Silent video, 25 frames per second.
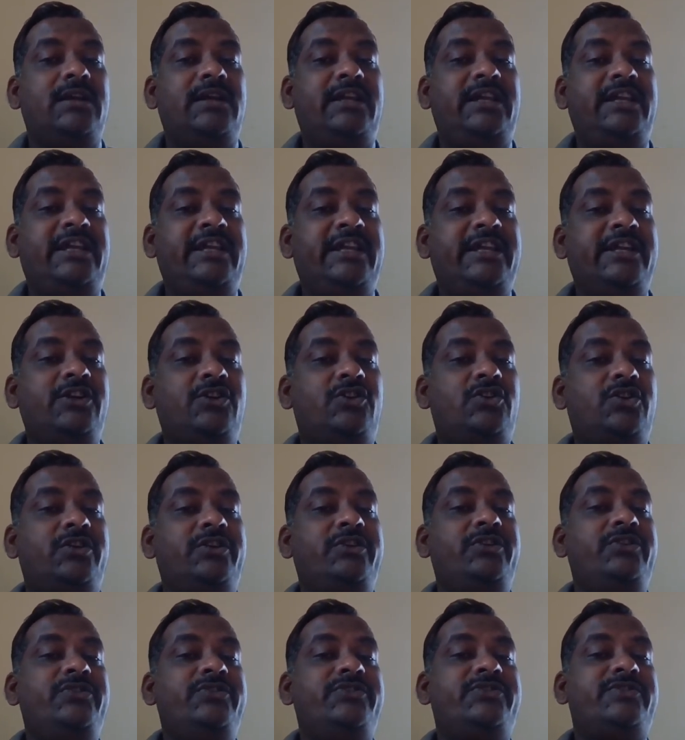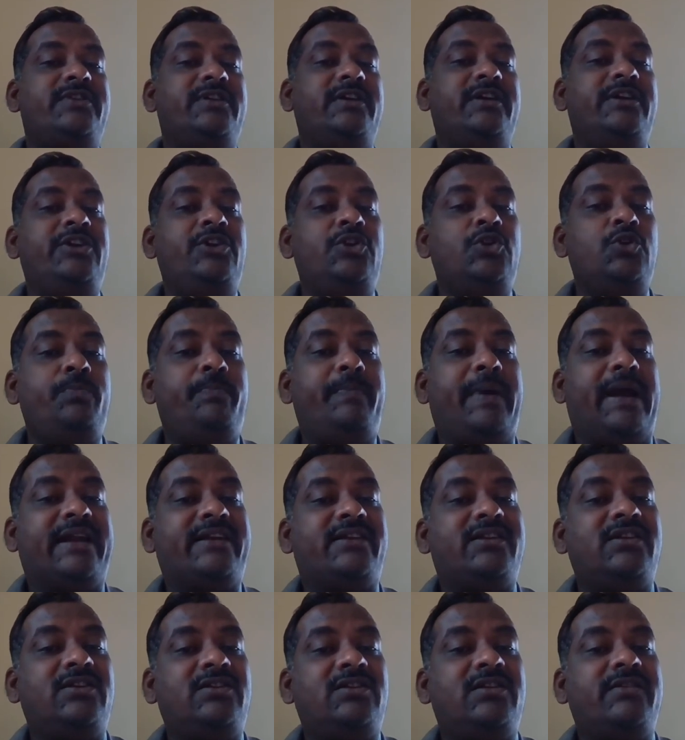He introduced a new
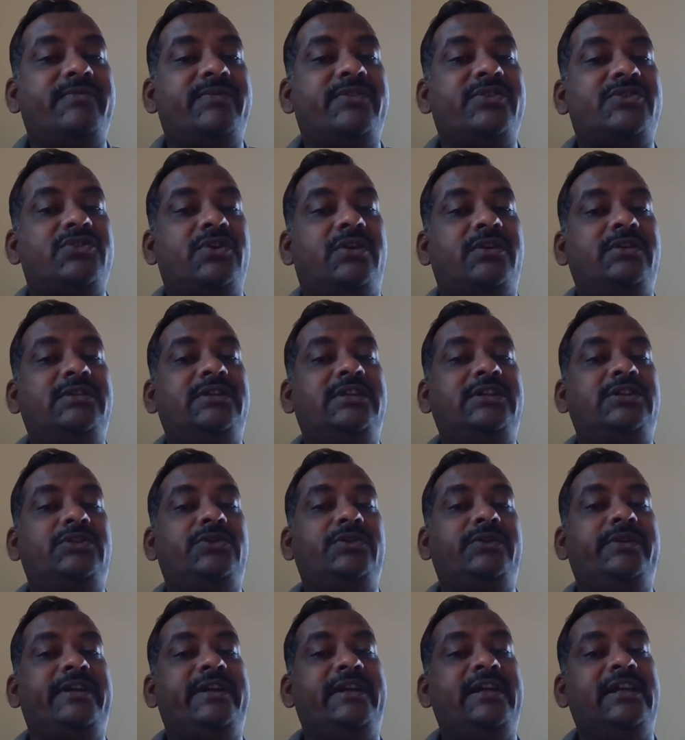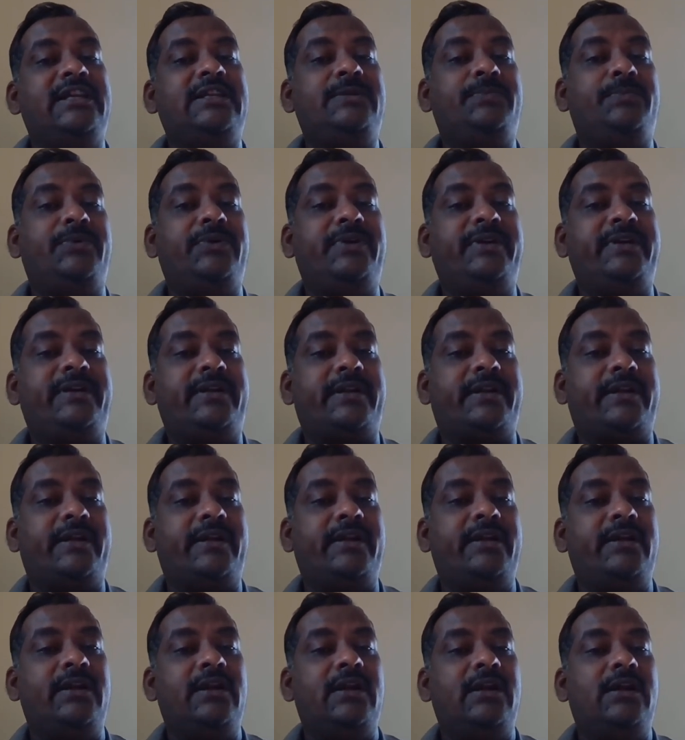pattern of the sonnet to English
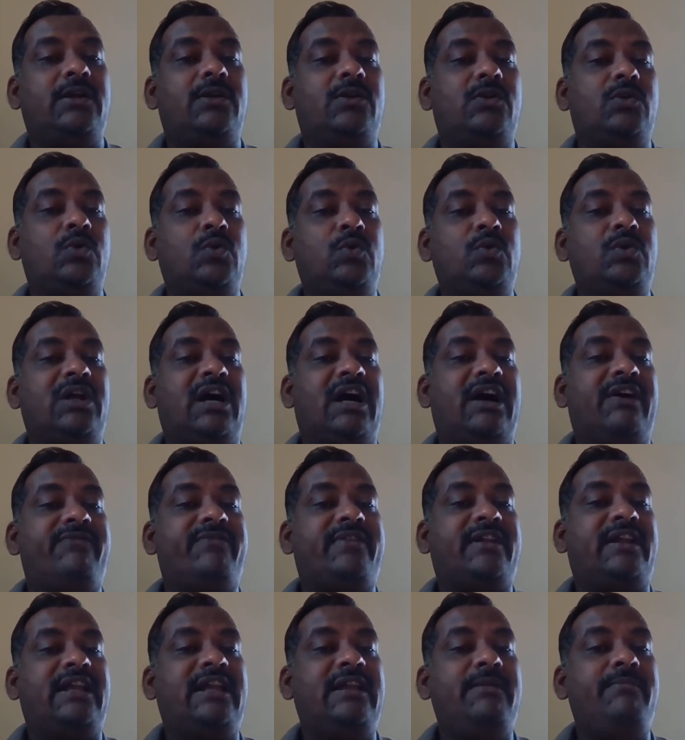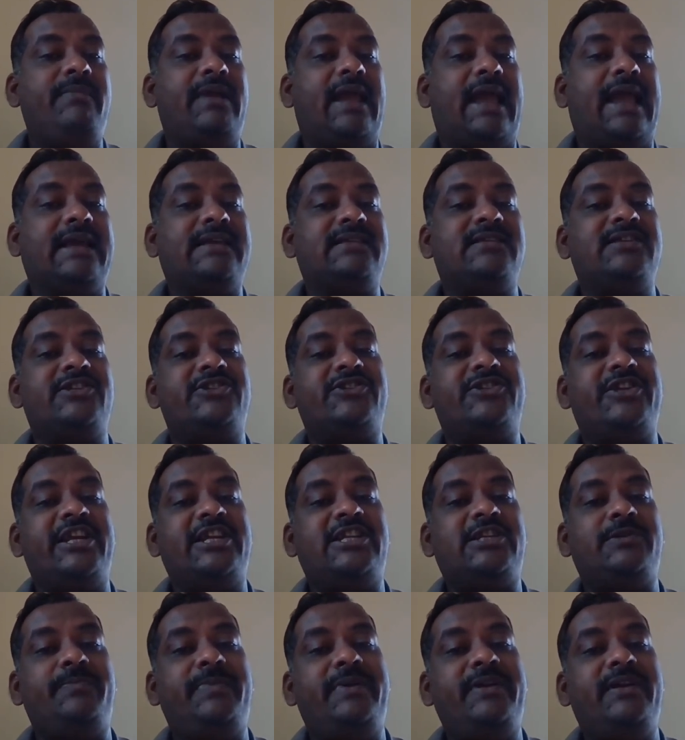poetry, known after him as the
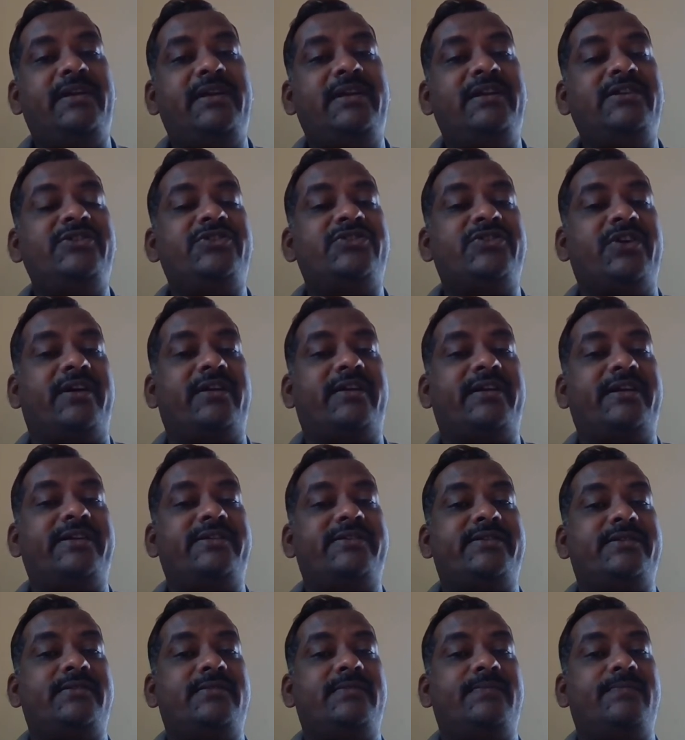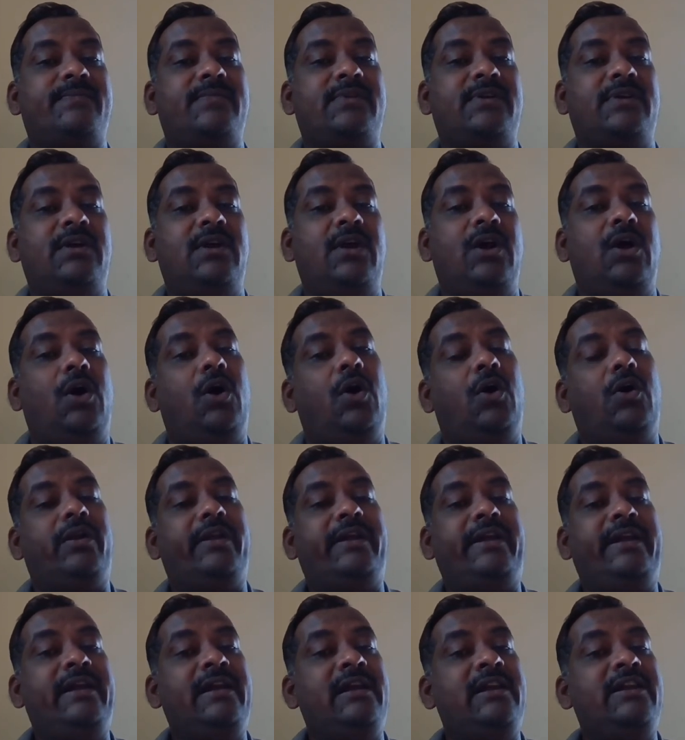Shakespearean sonnet or
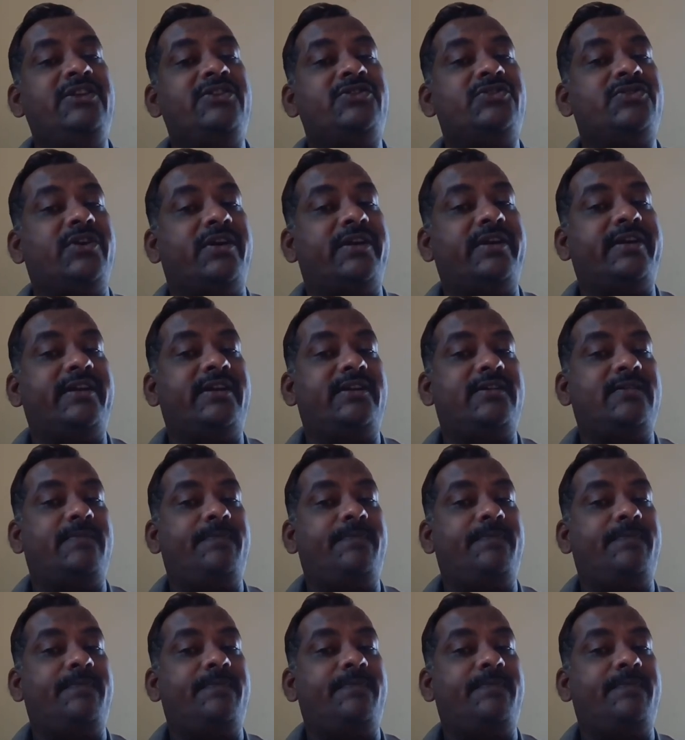English sonnet.